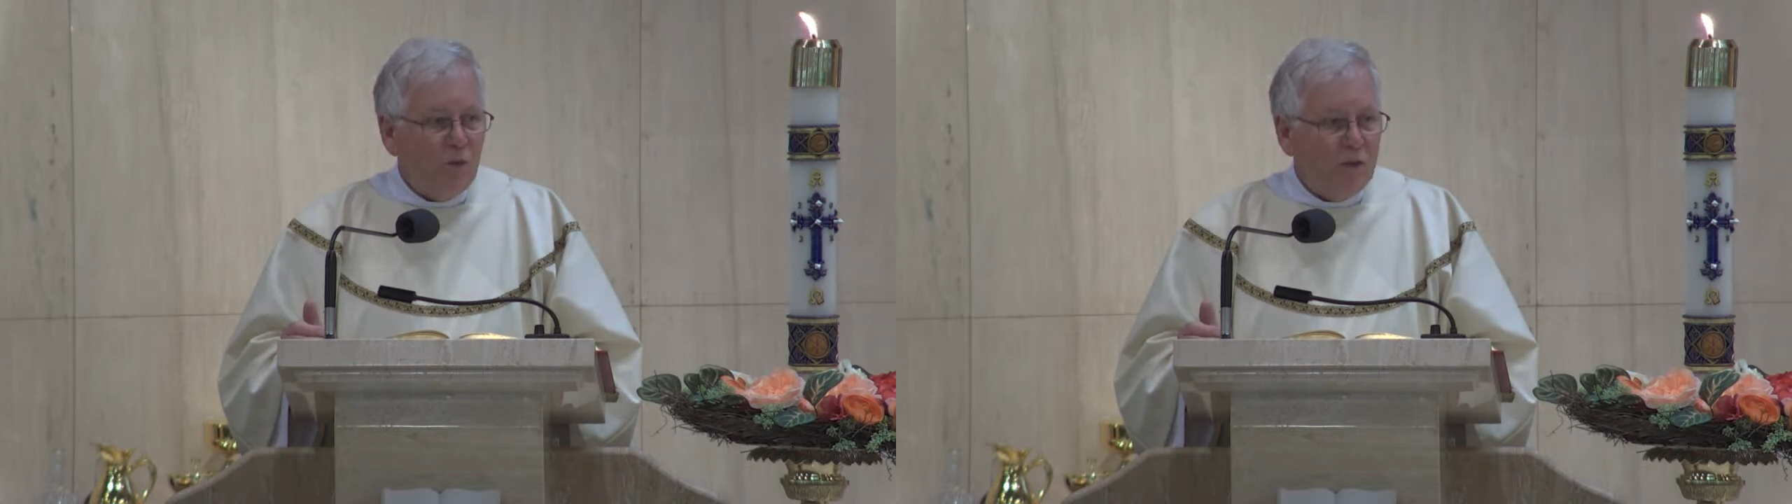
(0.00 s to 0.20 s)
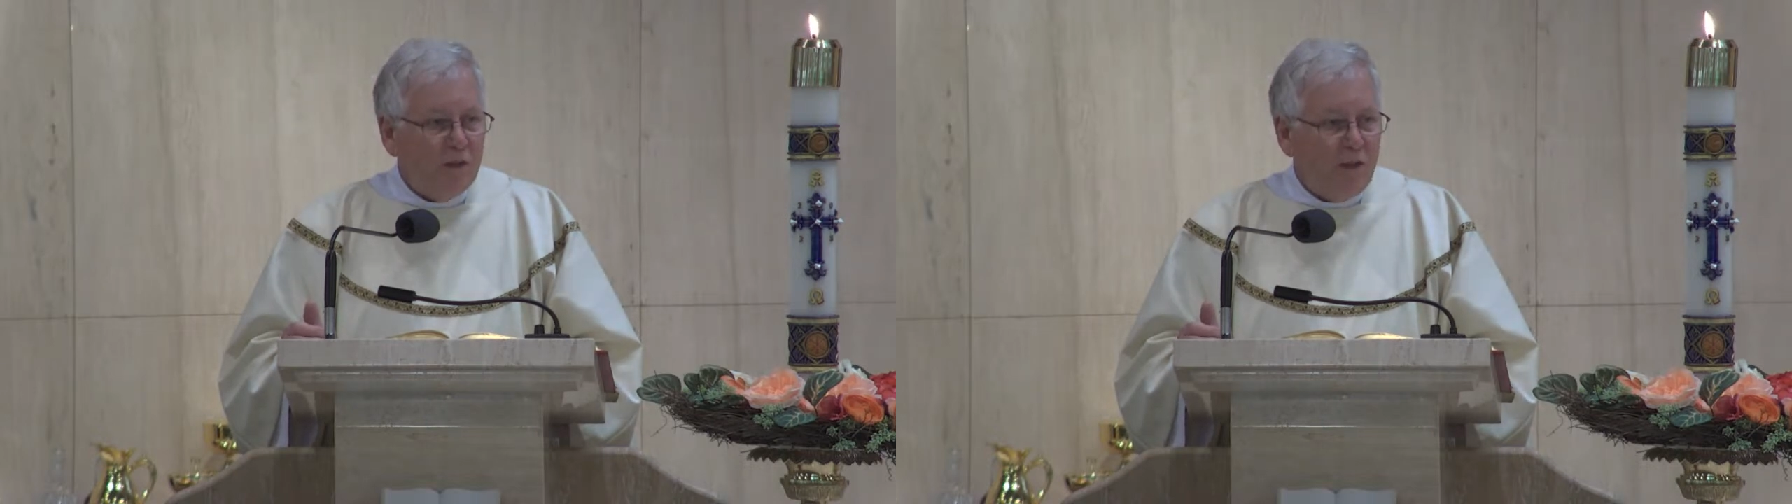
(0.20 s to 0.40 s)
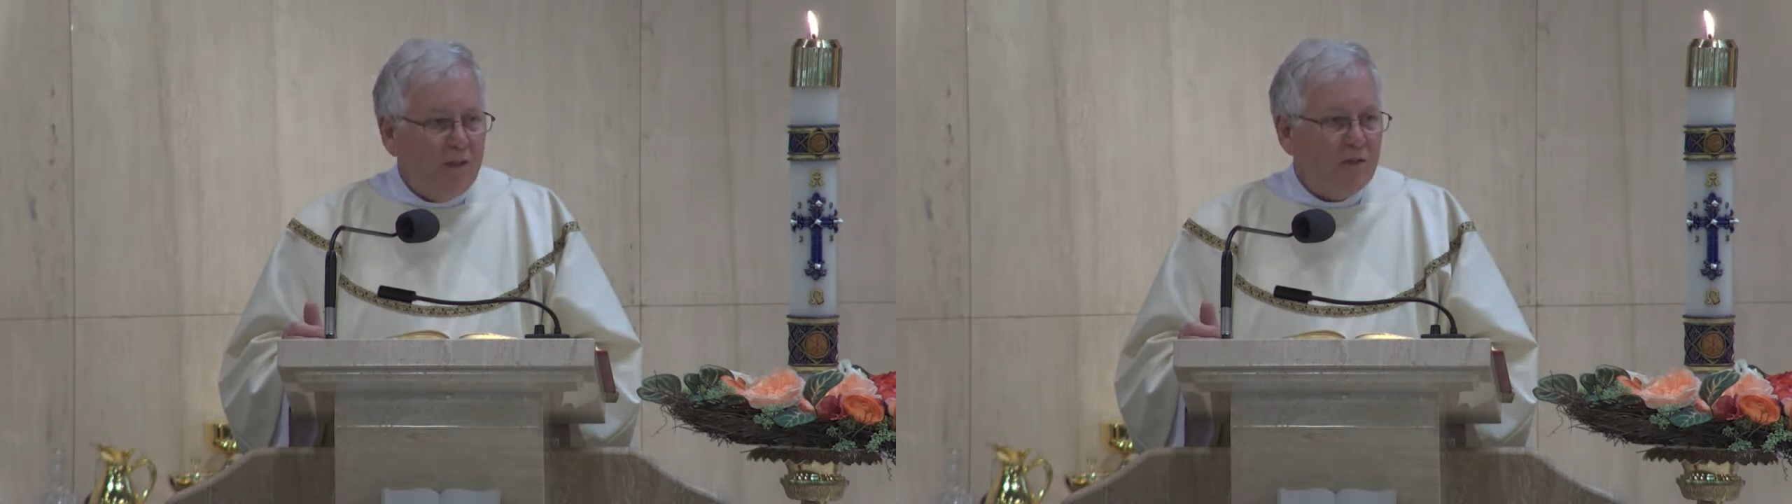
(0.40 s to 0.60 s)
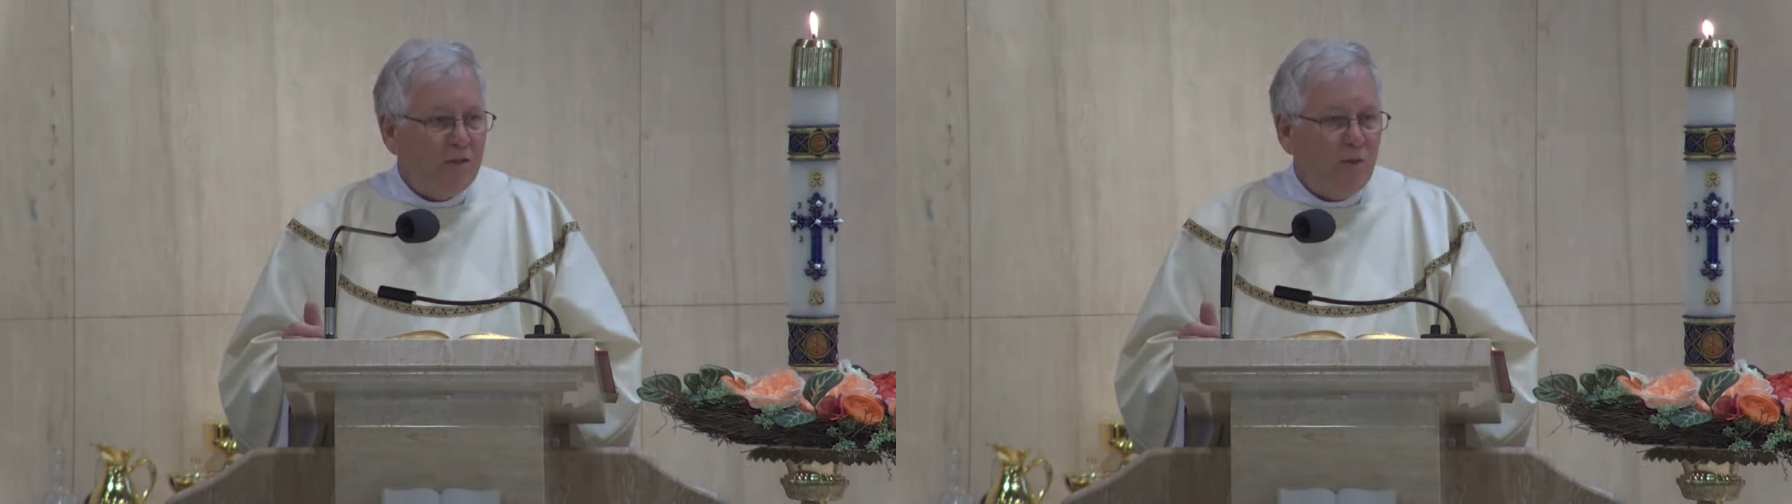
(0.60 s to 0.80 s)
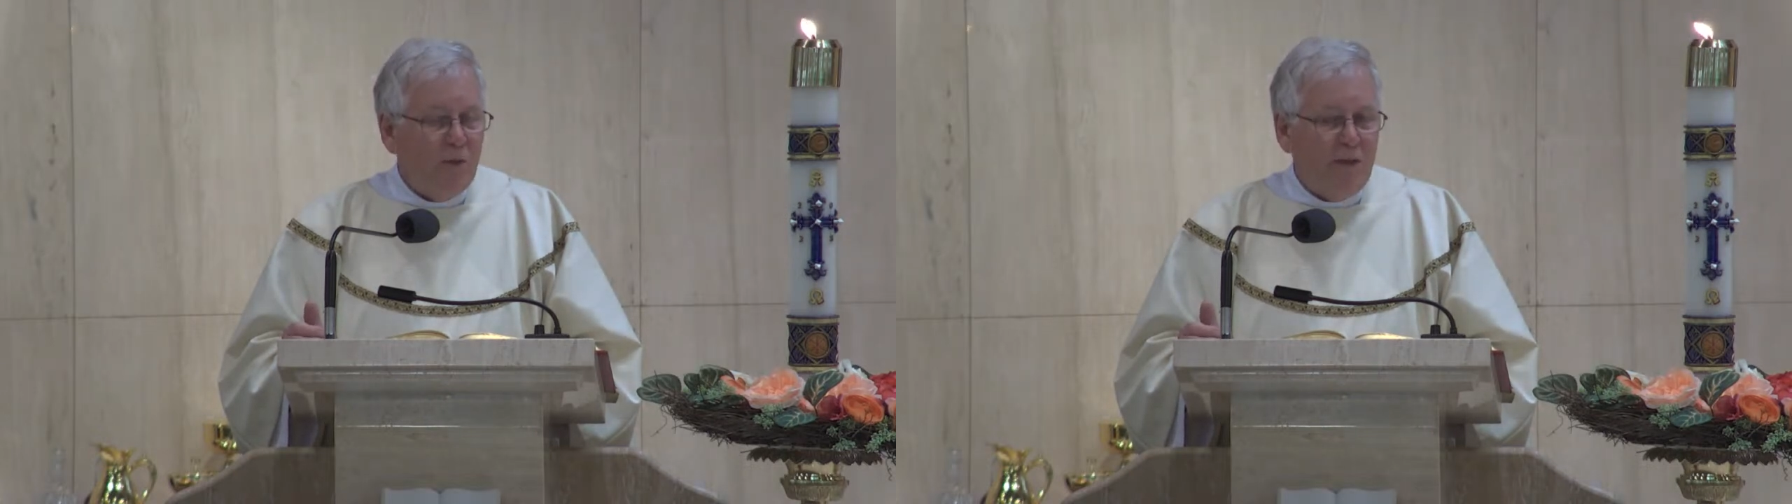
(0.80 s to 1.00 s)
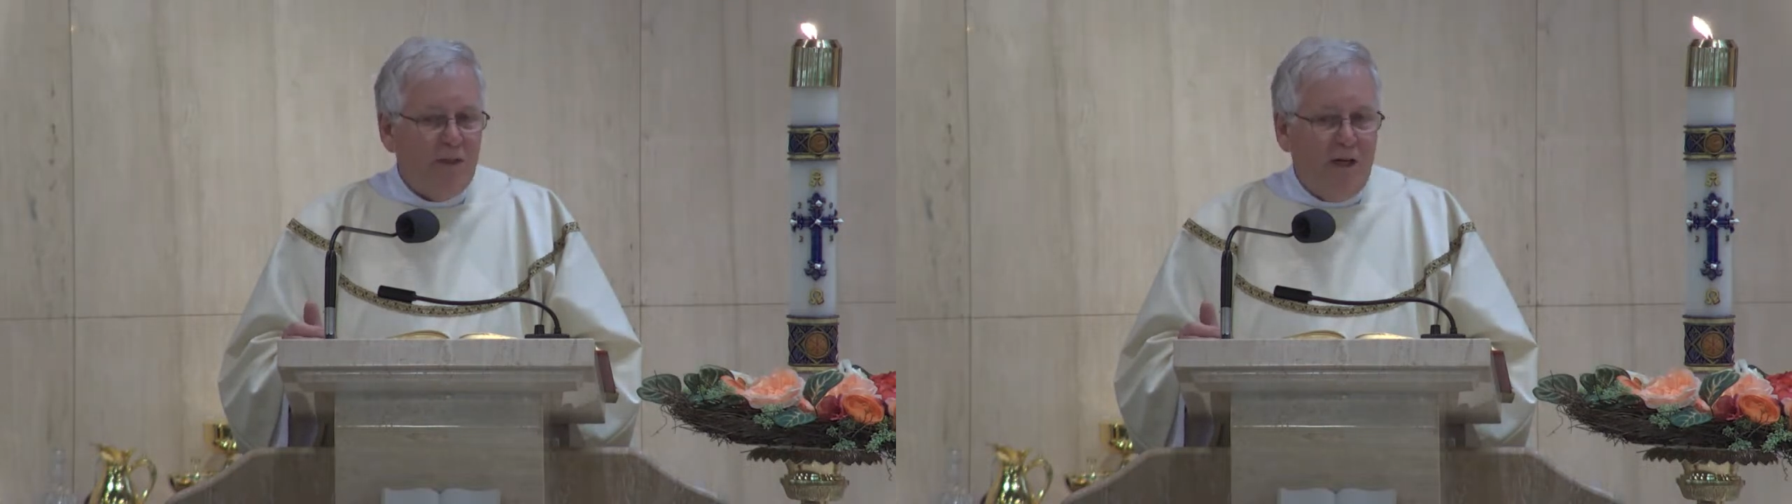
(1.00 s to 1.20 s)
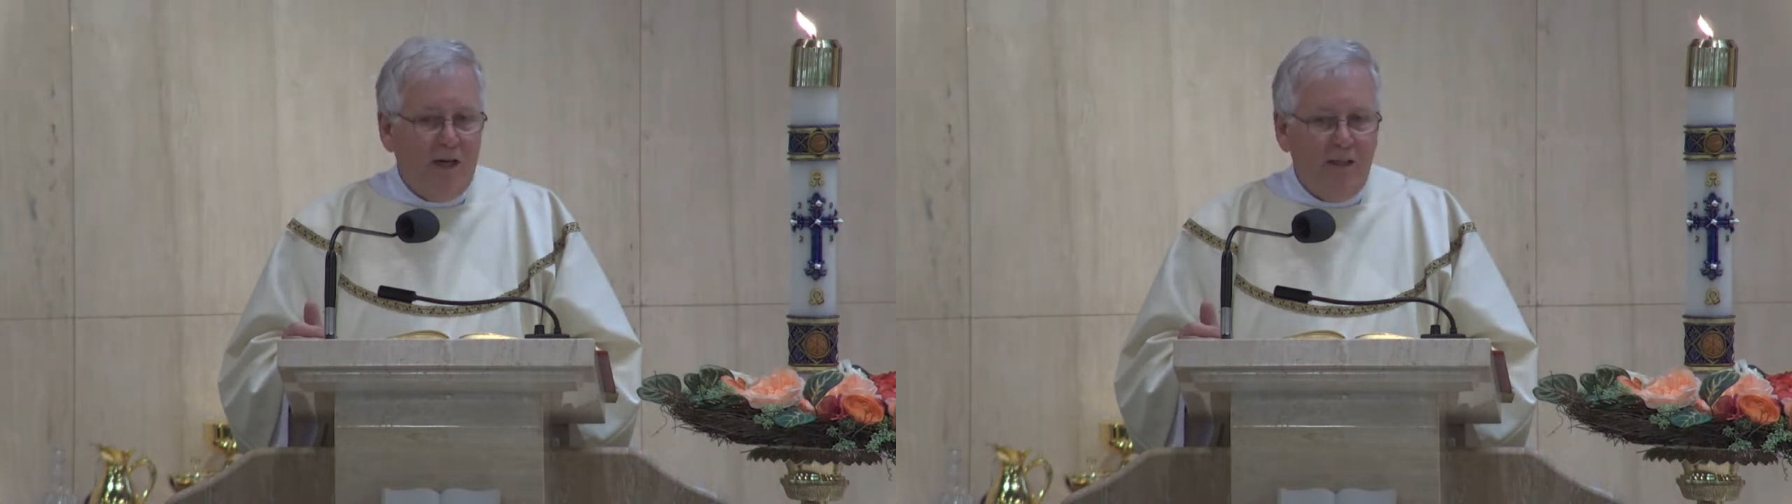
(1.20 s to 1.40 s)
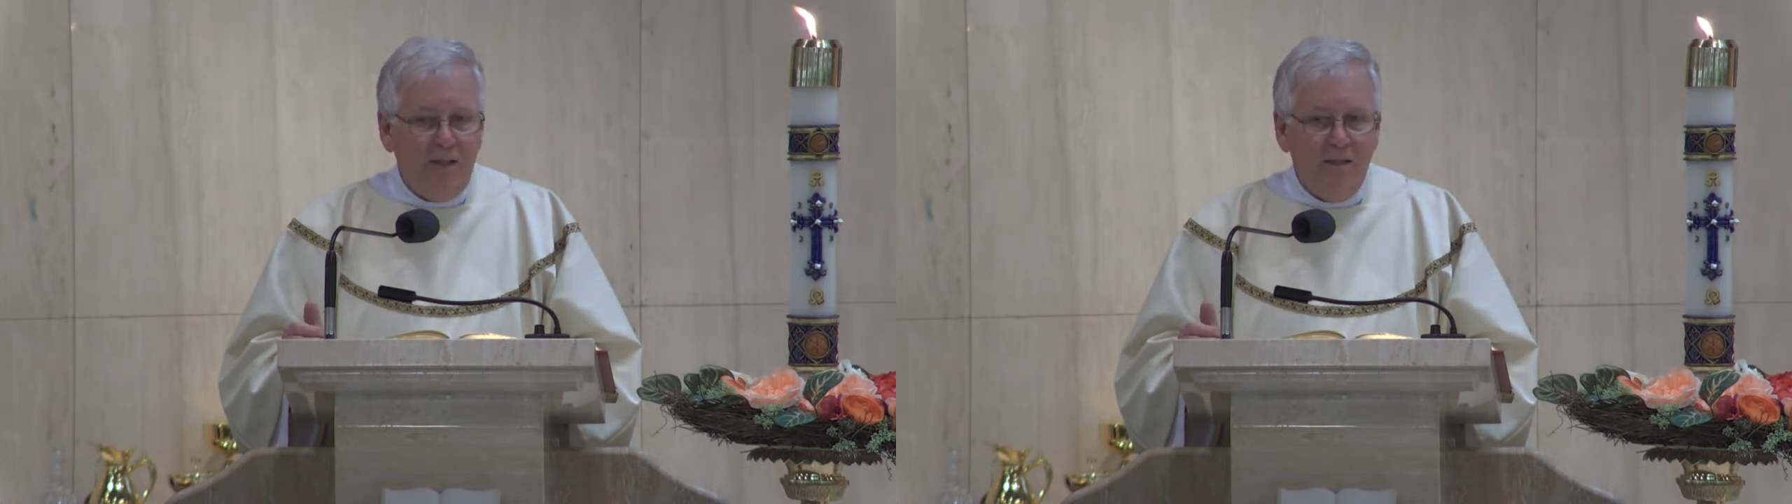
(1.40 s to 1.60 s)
concert with God,